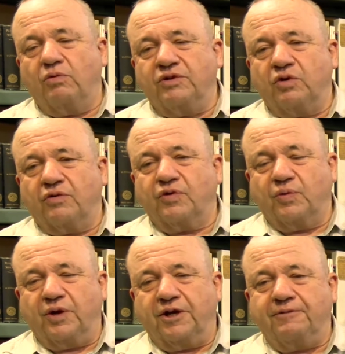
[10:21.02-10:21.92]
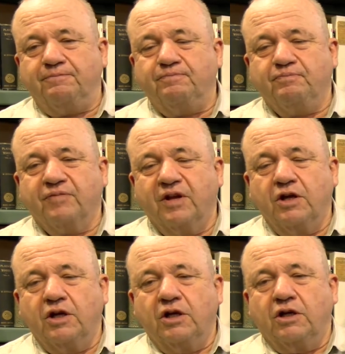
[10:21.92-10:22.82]
with North Korea.
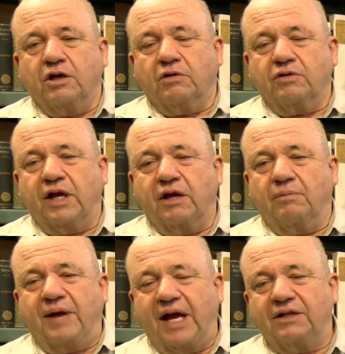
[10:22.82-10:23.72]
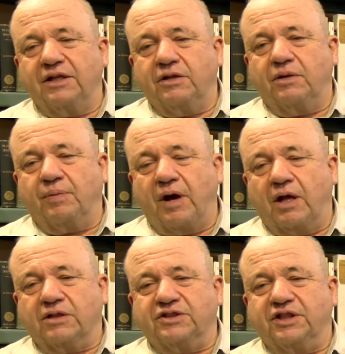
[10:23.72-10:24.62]
They abandoned the
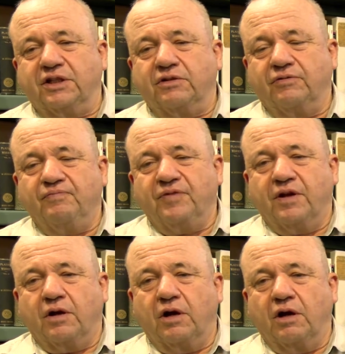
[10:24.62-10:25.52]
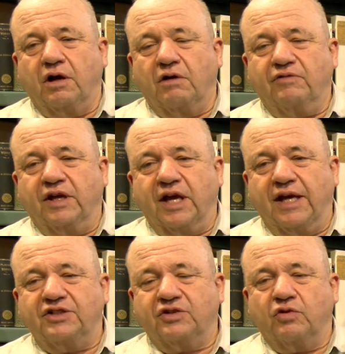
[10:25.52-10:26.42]
policy of
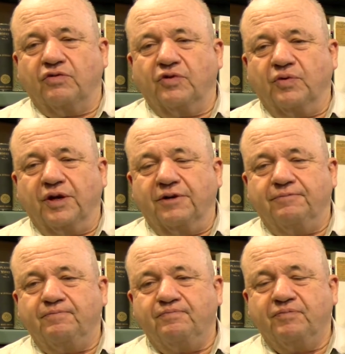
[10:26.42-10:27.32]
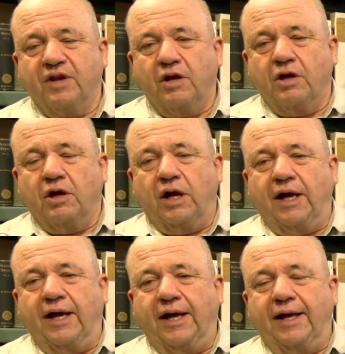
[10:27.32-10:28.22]
engaging North Korea,
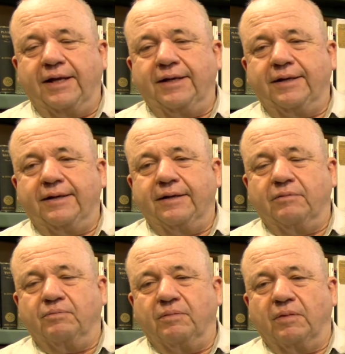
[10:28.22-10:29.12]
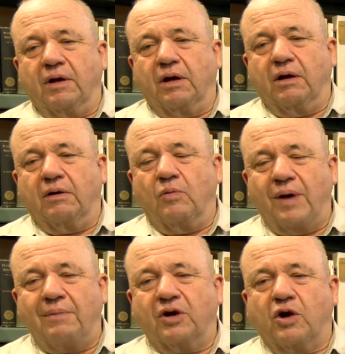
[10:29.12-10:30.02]
and
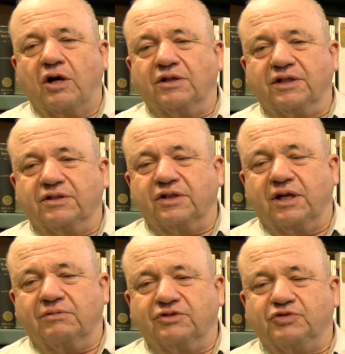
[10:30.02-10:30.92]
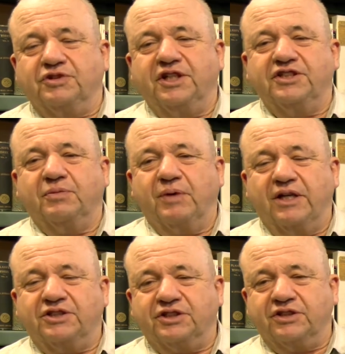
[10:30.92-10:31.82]
Obama called it strategic
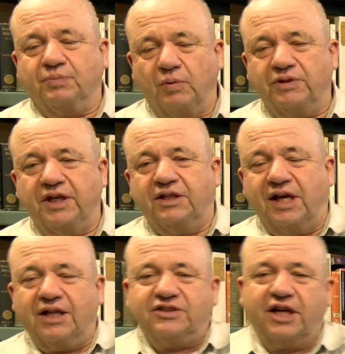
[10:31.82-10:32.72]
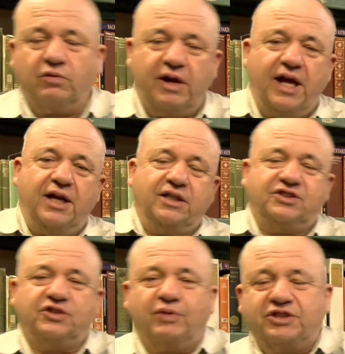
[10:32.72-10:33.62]
patience. But what they did is they created a
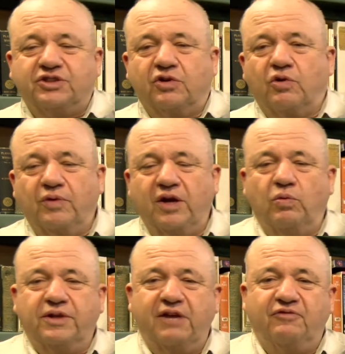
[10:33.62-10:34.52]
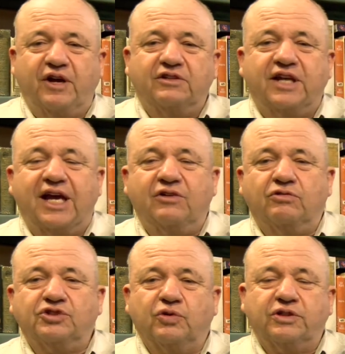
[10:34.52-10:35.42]
situation in Korea where they felt they had
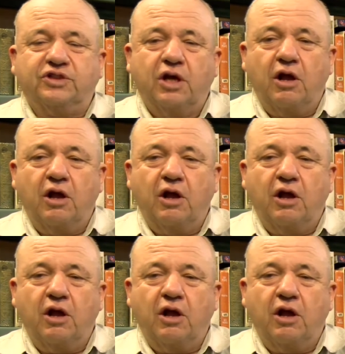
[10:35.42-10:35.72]
no choice